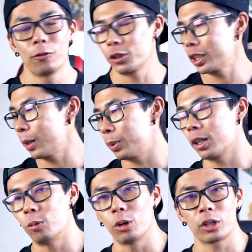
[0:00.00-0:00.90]
for
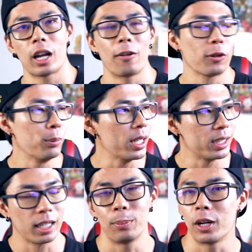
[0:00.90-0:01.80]
skipping a workout, for
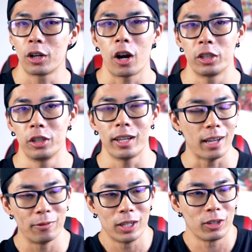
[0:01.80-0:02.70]
messing up on cardio,
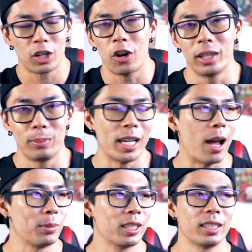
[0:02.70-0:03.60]
and I've never called them
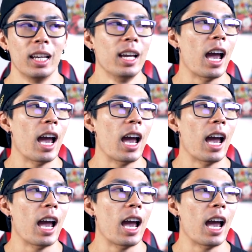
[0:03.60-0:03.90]
yamchas.